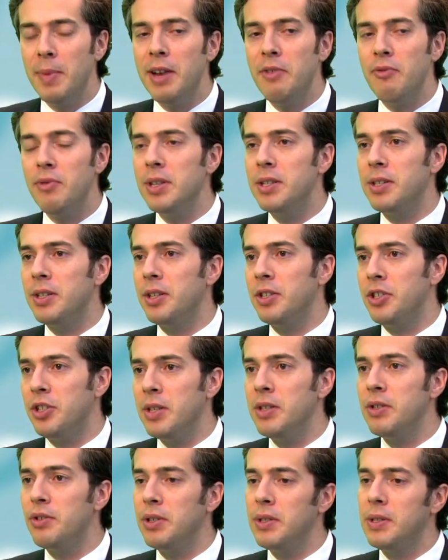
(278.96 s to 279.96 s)
main
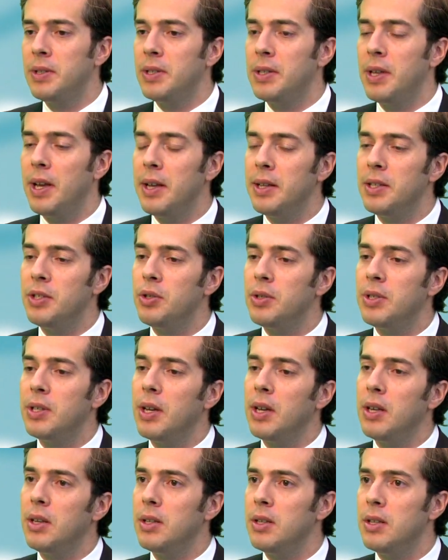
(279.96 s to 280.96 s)
research interest, as you
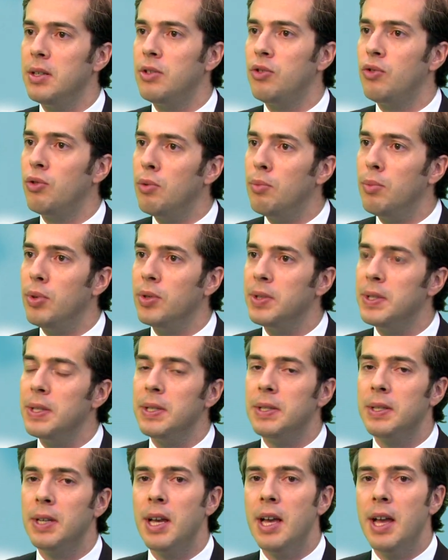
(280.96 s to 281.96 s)
said, is
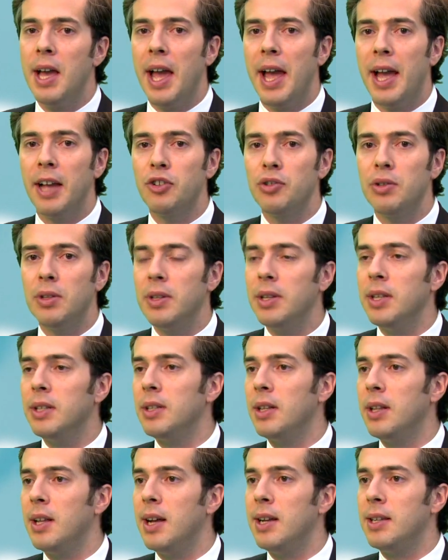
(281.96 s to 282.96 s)
thrombosis. Actually,
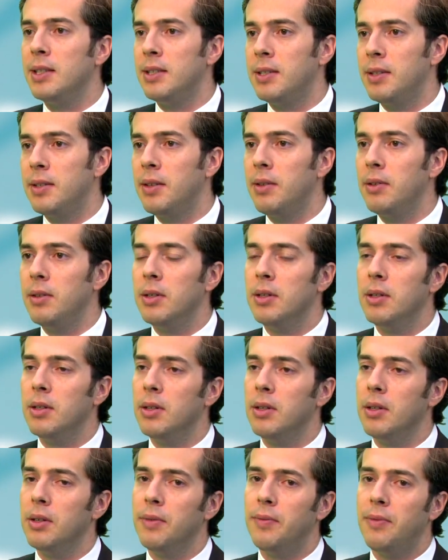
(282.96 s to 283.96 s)
in the last
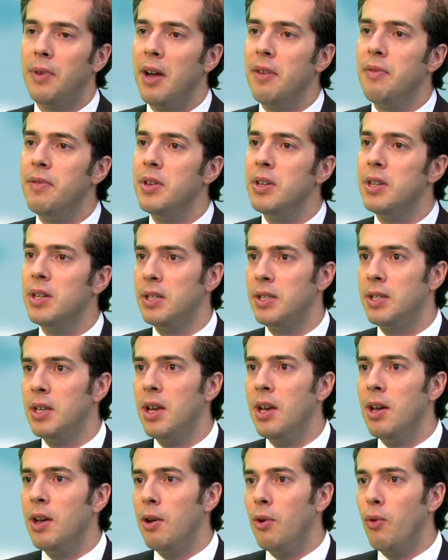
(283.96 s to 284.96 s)
uh, five years,
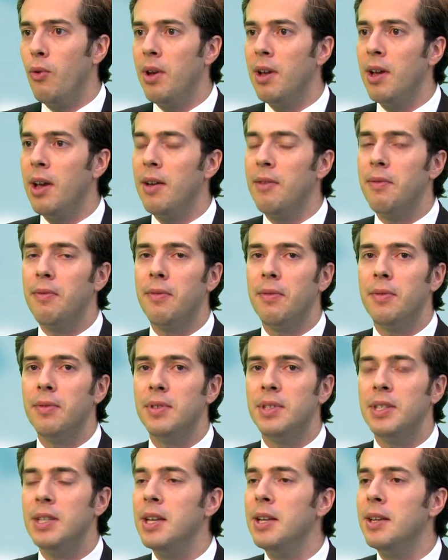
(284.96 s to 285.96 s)
we have
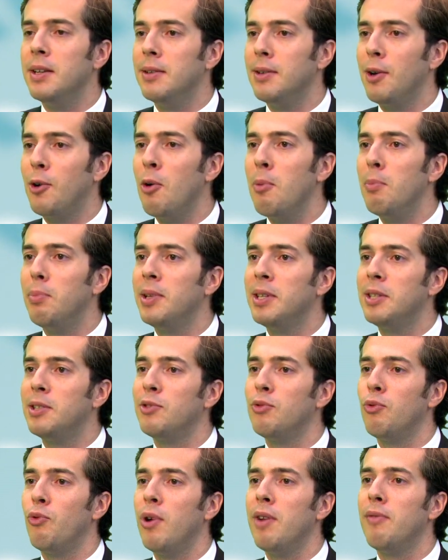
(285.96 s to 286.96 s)
seen a
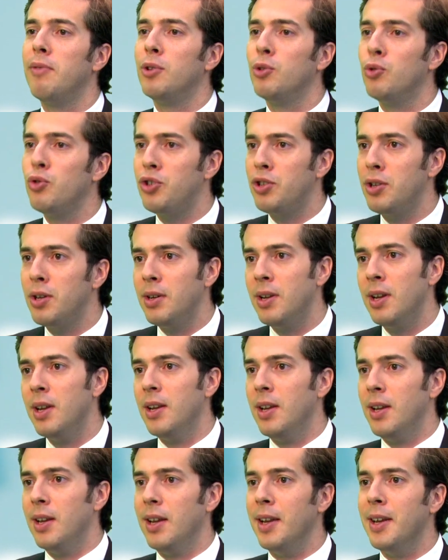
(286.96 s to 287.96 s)
complete revolution
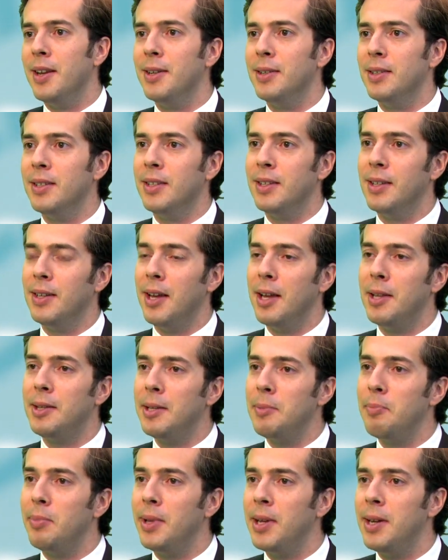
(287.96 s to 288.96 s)
in uh,
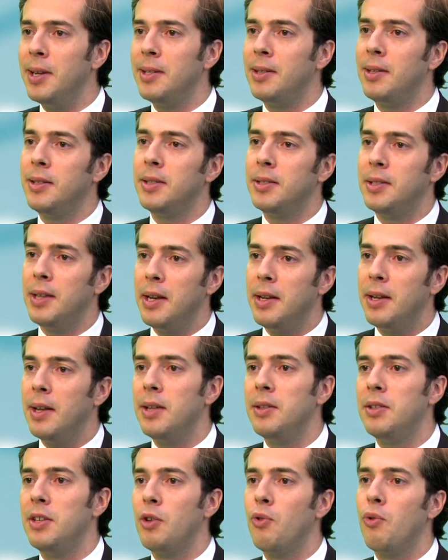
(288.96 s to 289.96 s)
antiplatelet and
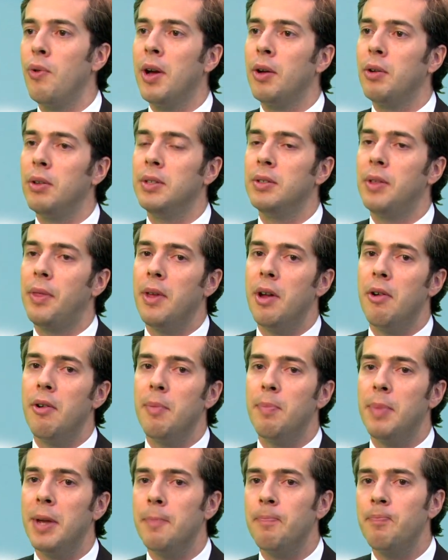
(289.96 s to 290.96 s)
anticoagulant
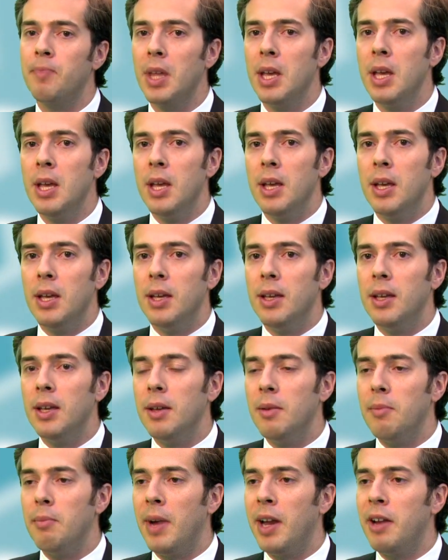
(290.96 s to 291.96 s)
therapy.
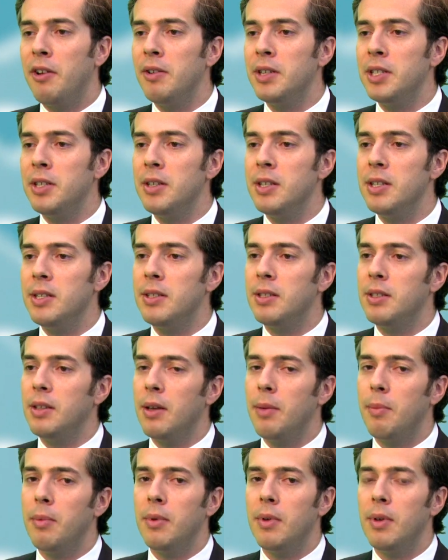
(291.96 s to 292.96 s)
Uh, my question is
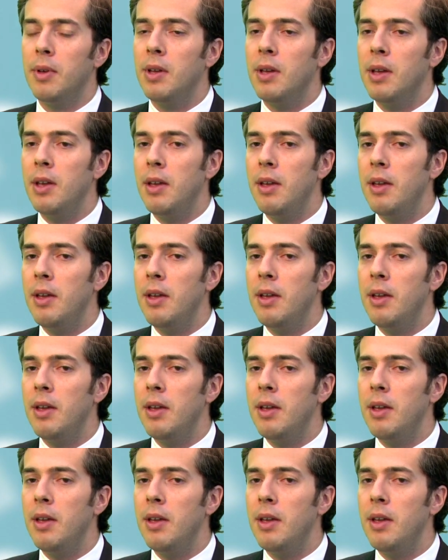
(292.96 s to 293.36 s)
uh, uh